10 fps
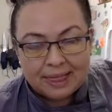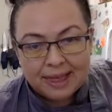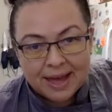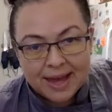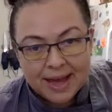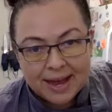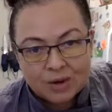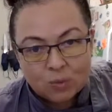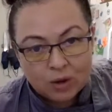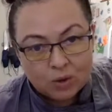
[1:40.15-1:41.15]

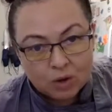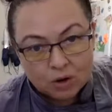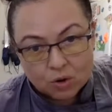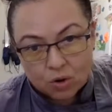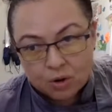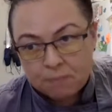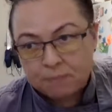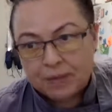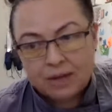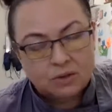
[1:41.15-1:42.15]
than regular corn
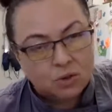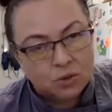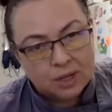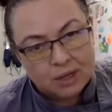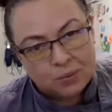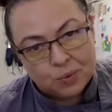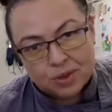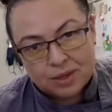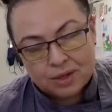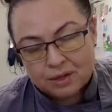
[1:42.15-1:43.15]
and totally
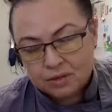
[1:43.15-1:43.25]
worth it.